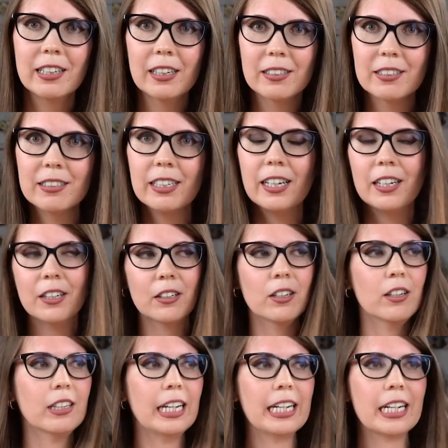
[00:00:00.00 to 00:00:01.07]
Let's say,
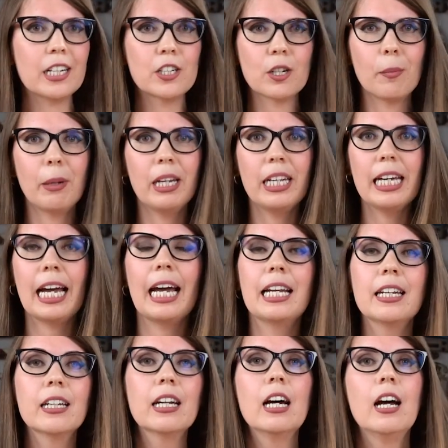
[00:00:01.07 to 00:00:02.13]
like in Germany,
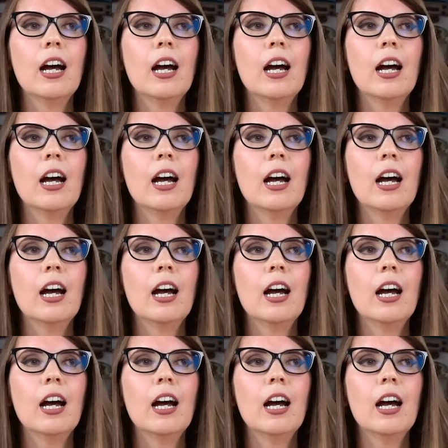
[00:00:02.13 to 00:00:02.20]
an